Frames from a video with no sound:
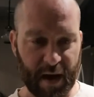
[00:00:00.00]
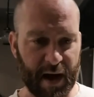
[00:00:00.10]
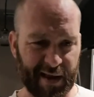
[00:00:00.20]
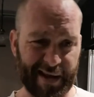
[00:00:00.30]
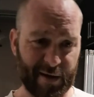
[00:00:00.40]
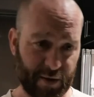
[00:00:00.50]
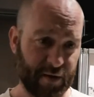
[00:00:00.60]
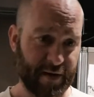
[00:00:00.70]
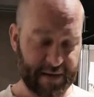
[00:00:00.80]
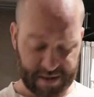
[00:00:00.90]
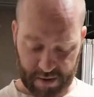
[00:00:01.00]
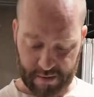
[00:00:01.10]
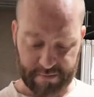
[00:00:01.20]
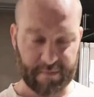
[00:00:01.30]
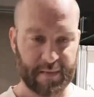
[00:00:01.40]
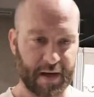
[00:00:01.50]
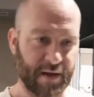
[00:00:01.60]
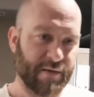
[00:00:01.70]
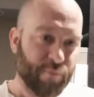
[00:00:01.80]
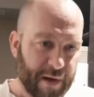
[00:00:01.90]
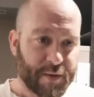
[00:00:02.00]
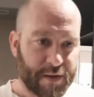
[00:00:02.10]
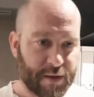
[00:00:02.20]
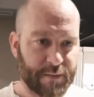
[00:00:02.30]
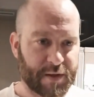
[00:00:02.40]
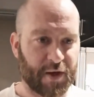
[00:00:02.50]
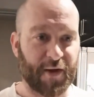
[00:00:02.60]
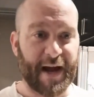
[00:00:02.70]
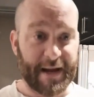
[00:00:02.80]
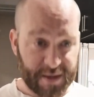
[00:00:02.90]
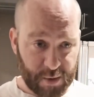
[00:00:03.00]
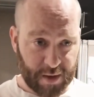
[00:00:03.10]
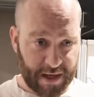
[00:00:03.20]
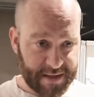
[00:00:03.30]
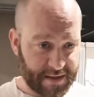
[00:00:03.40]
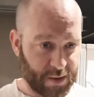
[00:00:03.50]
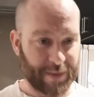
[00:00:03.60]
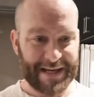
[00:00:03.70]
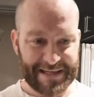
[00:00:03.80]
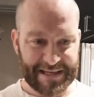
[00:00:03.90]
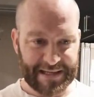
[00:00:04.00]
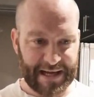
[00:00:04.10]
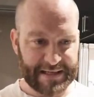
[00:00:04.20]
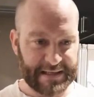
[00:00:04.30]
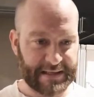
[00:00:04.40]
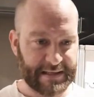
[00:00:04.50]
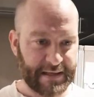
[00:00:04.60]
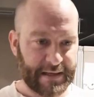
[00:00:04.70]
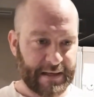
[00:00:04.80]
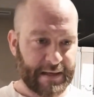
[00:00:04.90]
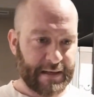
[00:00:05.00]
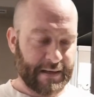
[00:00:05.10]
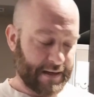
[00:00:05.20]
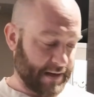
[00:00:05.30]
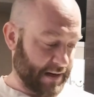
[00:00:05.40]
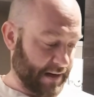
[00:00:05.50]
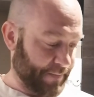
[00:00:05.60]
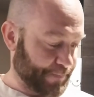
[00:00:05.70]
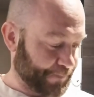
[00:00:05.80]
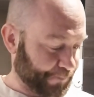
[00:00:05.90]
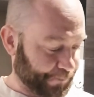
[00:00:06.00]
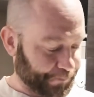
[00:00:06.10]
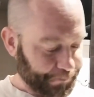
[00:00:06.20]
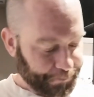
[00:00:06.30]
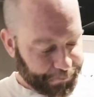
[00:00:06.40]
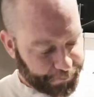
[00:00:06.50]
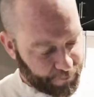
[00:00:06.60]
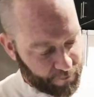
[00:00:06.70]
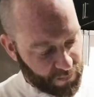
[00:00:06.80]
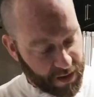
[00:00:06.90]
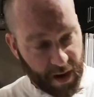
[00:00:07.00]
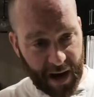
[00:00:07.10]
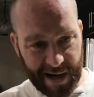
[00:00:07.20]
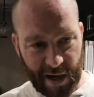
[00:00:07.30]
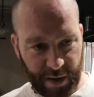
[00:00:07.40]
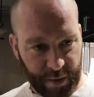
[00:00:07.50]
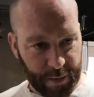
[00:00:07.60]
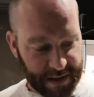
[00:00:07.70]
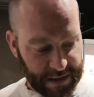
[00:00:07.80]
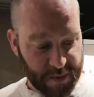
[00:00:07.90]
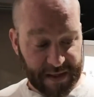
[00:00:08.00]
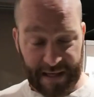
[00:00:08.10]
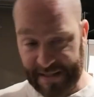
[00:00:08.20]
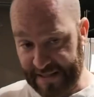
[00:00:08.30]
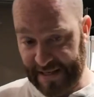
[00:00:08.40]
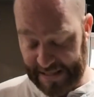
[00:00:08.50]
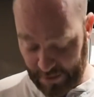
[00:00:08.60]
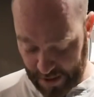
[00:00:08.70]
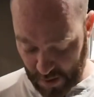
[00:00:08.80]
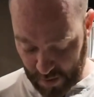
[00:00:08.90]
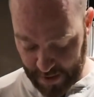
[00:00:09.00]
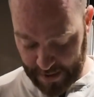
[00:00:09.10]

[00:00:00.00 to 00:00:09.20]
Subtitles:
I later learned that these are, in restaurant terms, called ISO glasses or tasting glasses. I call it a whiskey nosing glass because that's how I know it.